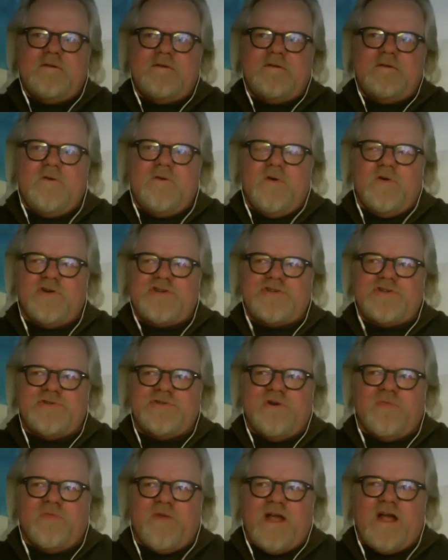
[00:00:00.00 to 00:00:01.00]
horseshoe
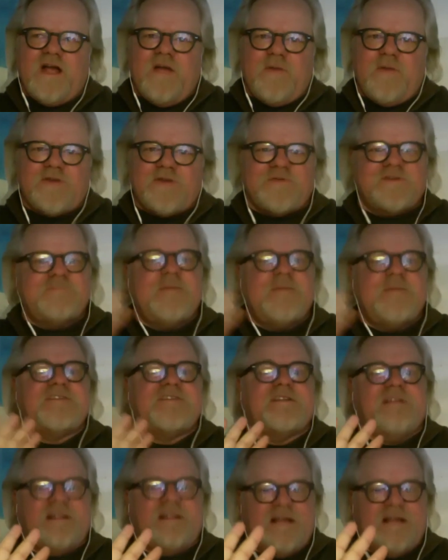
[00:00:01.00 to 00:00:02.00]
around, which was
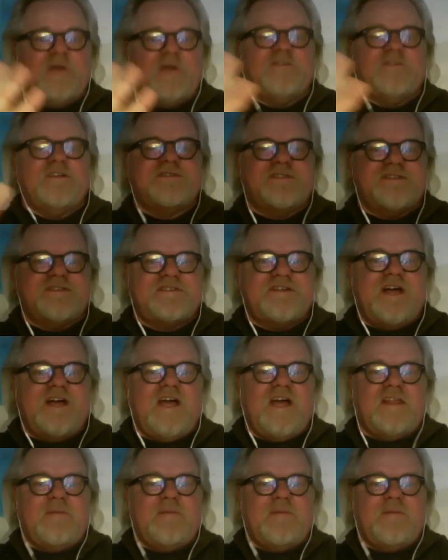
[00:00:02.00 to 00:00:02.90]
basically like our distance guide.